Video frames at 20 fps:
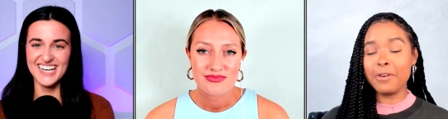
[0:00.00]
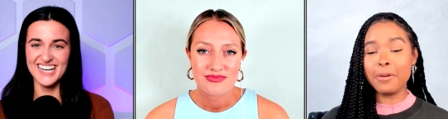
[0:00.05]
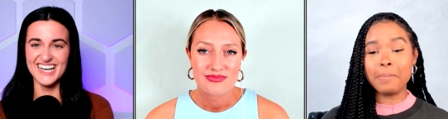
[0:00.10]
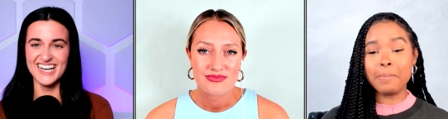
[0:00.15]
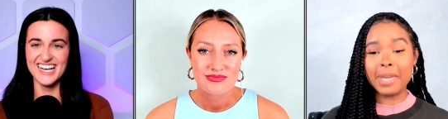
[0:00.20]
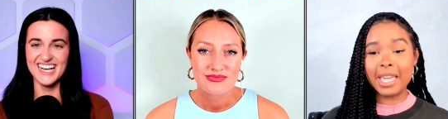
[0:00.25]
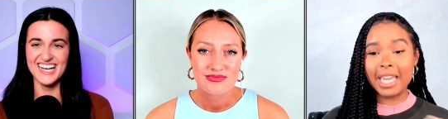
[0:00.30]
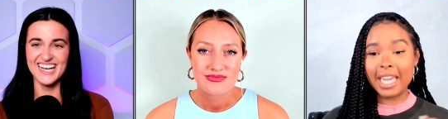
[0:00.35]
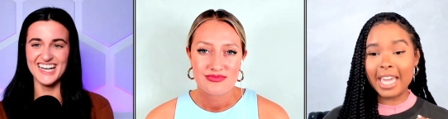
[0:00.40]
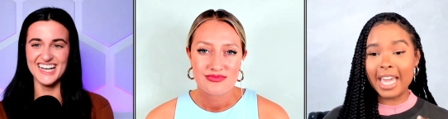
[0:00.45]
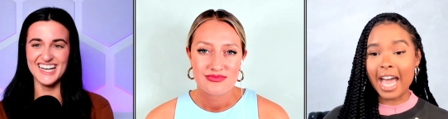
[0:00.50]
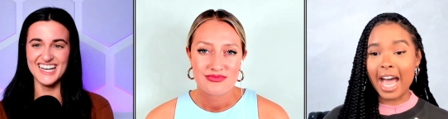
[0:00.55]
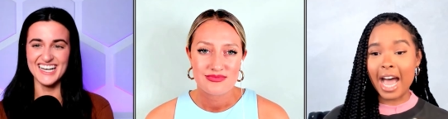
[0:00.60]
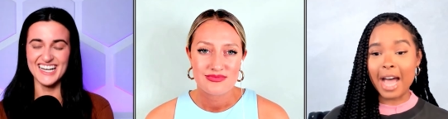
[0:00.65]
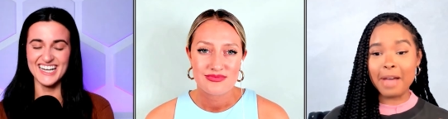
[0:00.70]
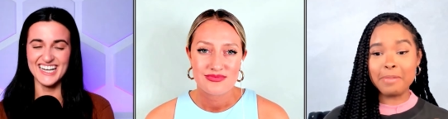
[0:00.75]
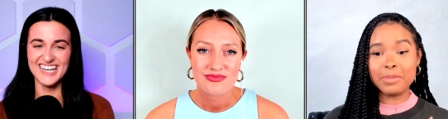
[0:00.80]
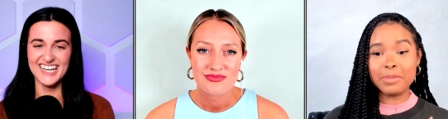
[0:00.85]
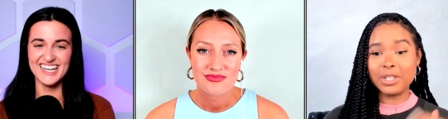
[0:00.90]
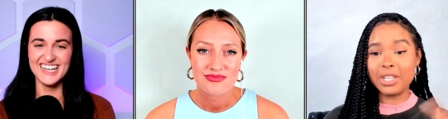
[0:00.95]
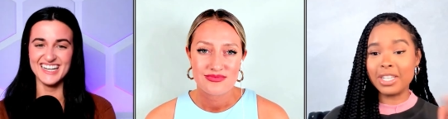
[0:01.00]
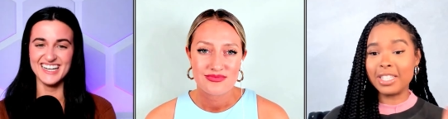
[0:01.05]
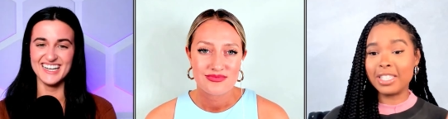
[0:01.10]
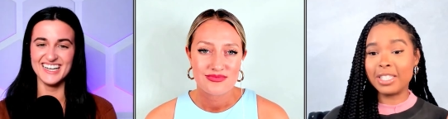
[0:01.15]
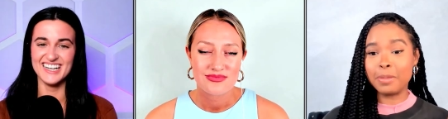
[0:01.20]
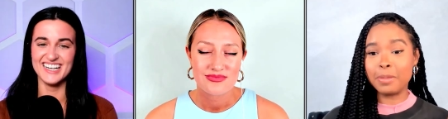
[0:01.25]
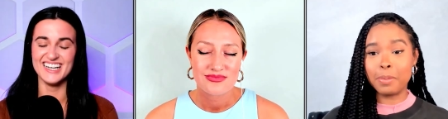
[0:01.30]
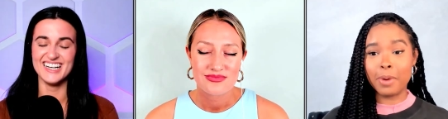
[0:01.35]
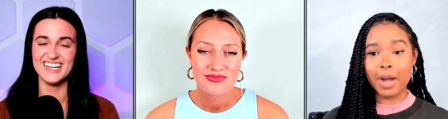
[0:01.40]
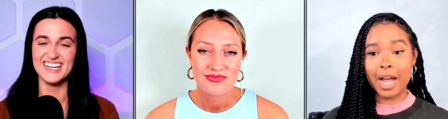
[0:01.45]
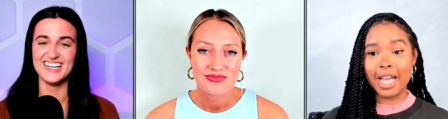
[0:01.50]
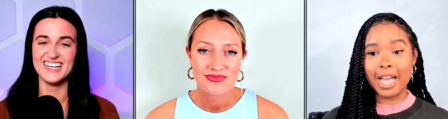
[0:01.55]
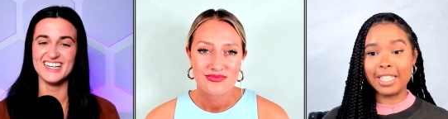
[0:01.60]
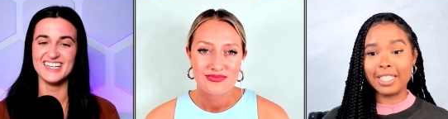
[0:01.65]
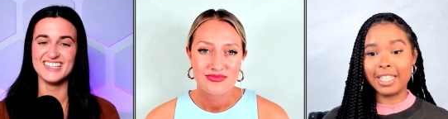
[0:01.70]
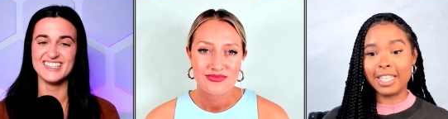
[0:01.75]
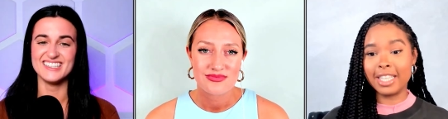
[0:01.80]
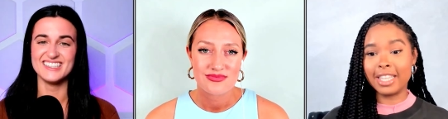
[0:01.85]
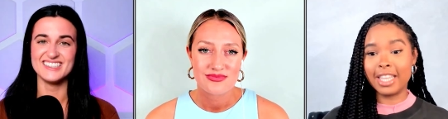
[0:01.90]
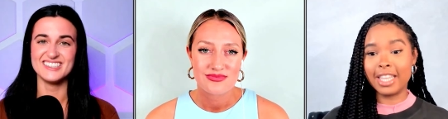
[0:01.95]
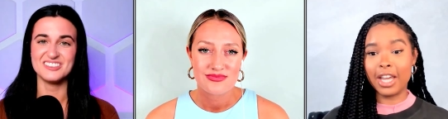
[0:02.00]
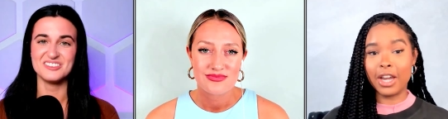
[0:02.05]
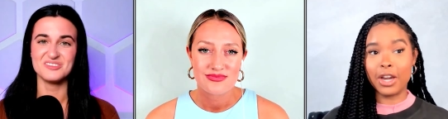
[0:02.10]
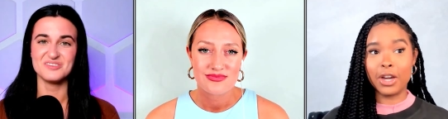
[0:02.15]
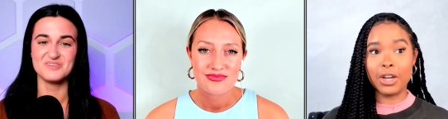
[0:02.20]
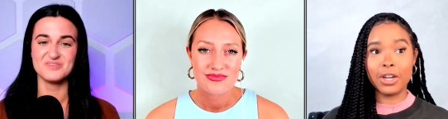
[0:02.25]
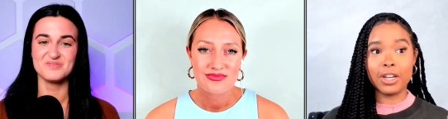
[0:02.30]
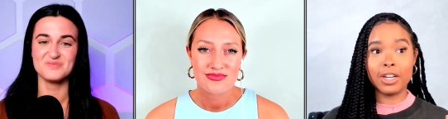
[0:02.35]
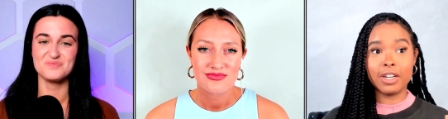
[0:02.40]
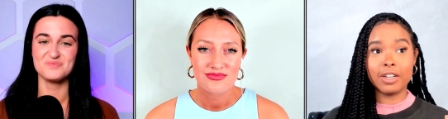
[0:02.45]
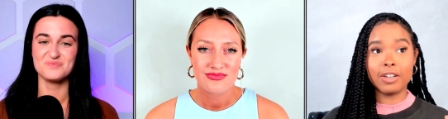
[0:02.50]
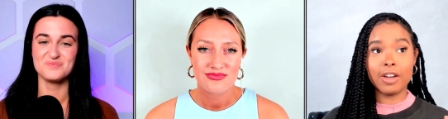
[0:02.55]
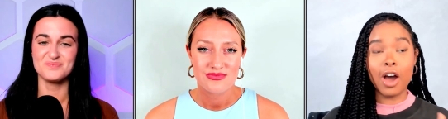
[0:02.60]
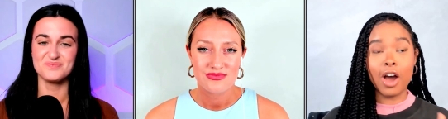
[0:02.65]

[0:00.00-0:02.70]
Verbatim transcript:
Speaker 1: for me, I'm just surprised that they're